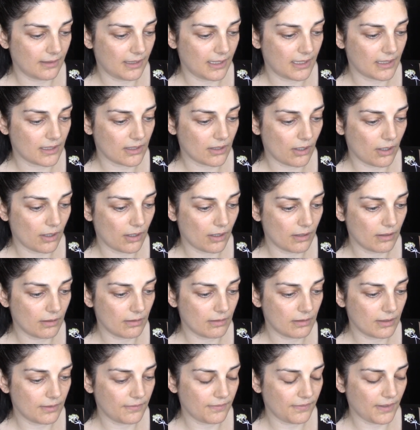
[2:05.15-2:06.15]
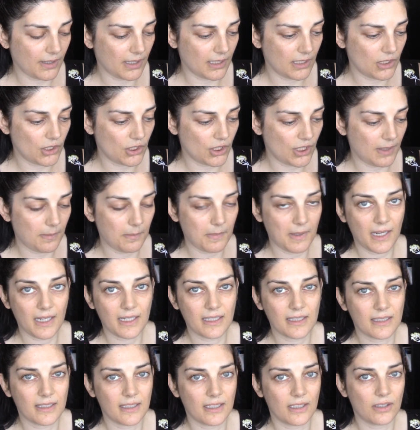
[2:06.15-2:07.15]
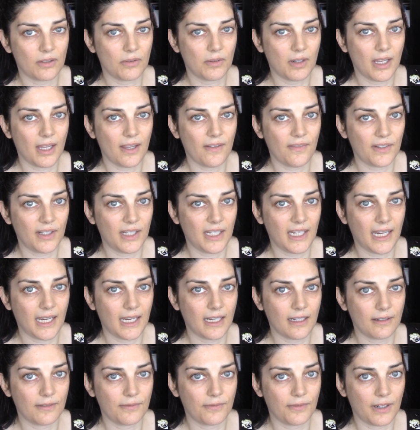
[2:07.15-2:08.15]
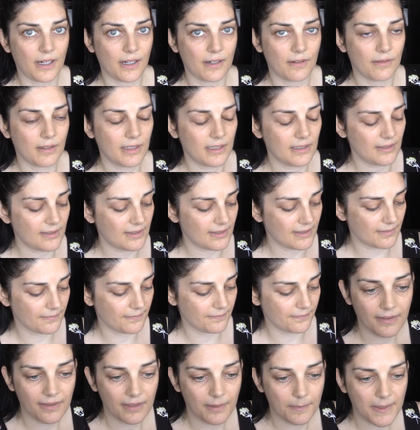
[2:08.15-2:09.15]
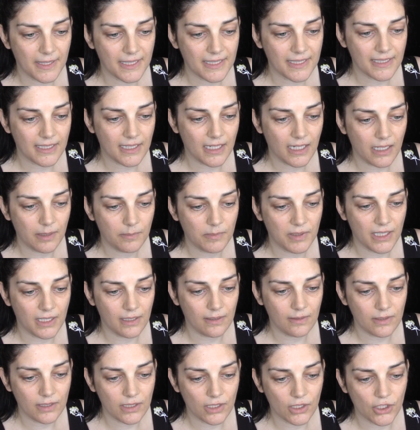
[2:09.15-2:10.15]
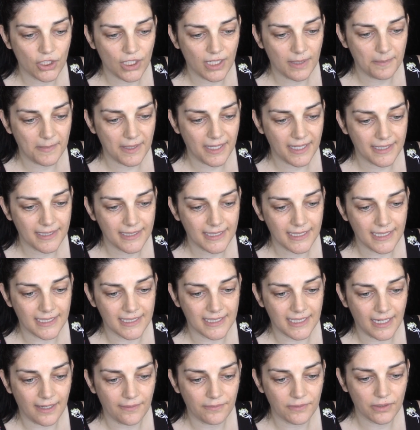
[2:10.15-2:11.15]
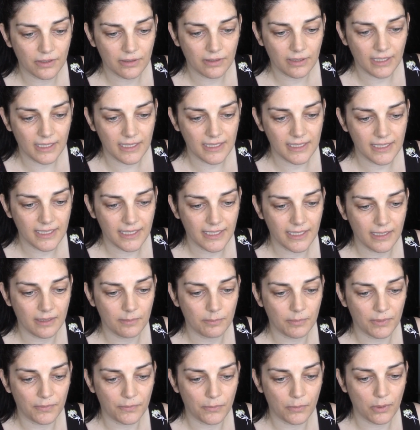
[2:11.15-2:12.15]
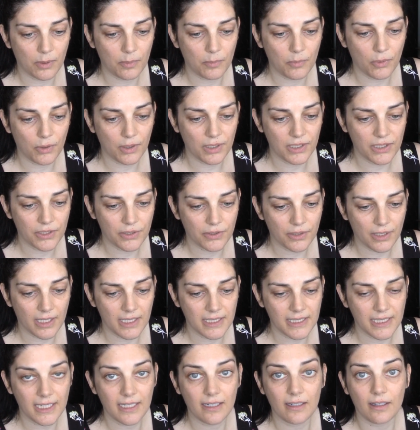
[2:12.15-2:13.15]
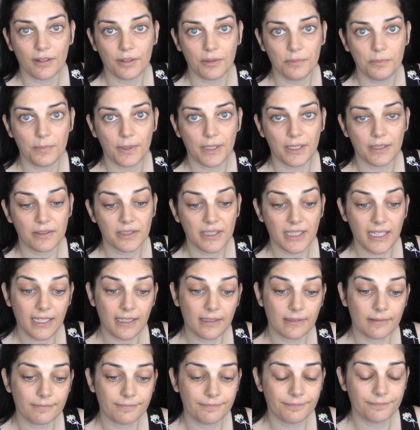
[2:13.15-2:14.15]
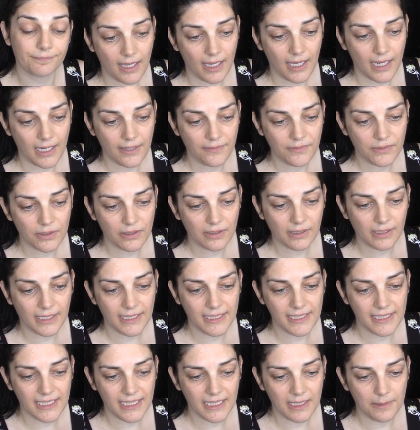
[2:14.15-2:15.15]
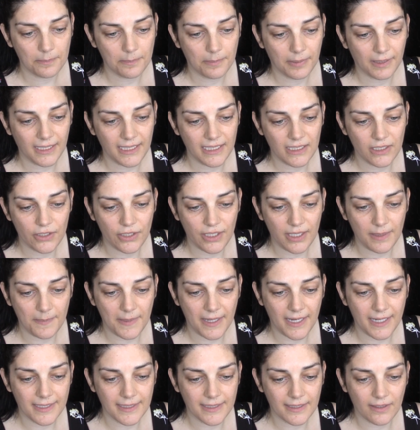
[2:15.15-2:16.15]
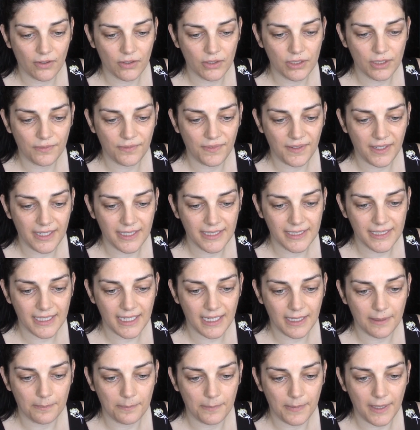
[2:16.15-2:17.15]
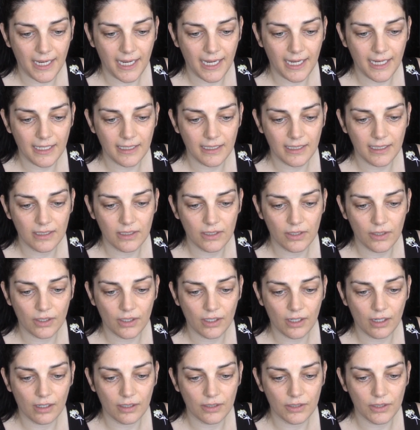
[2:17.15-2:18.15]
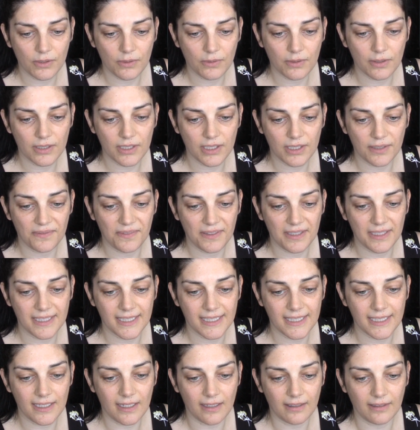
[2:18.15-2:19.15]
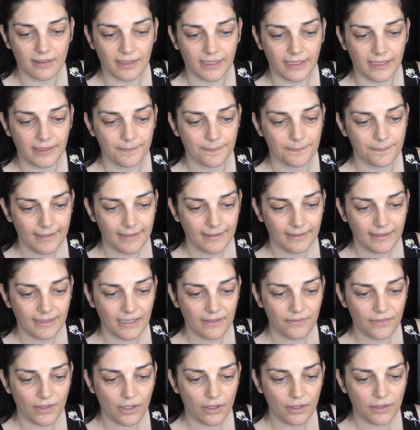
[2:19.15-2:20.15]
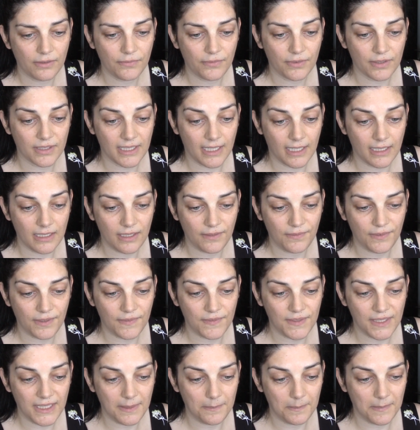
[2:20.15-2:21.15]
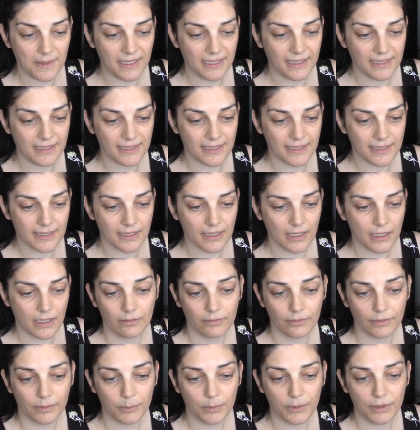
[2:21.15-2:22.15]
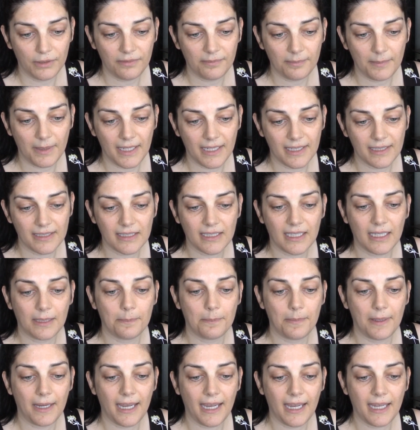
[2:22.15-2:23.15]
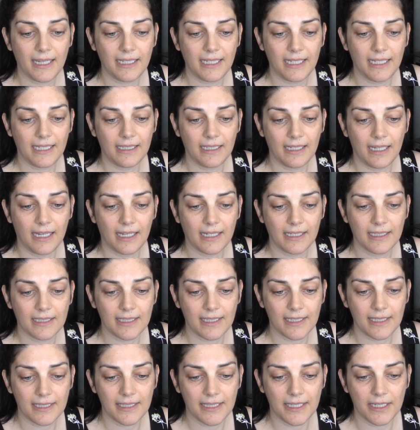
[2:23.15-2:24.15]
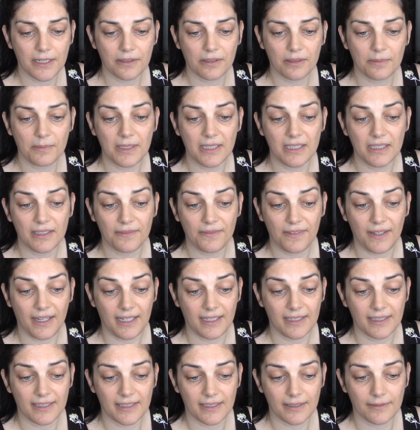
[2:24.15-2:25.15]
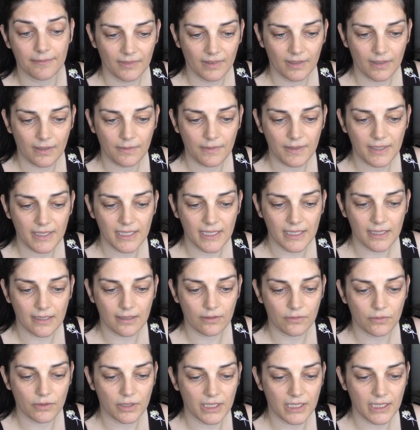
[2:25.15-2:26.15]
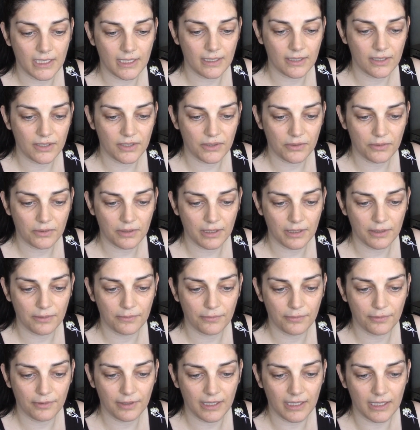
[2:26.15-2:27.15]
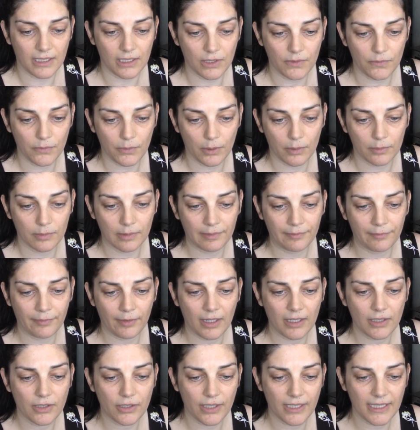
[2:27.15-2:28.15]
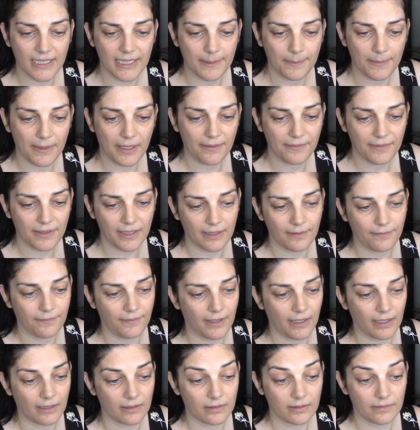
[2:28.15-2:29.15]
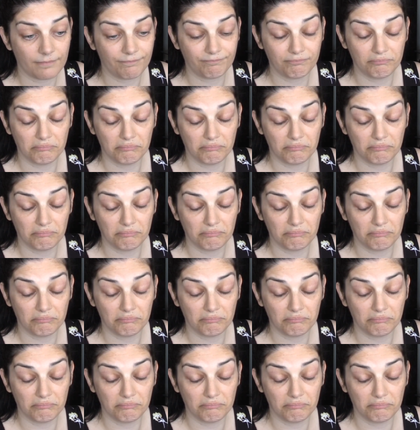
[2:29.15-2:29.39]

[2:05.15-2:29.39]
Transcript: It's hard to find sheet masks that don't have any added fragrance. The best time to use a sheet mask is after cleansing, before moisturizing on bare skin. After cleansing, place sheet mask onto face and pat into the contours to fit snugly. Leave on for 10 to 15 minutes, remove mask and pat in excess serum into face. Oh, this is interesting. Store in fridge for a refreshing depuffing effect.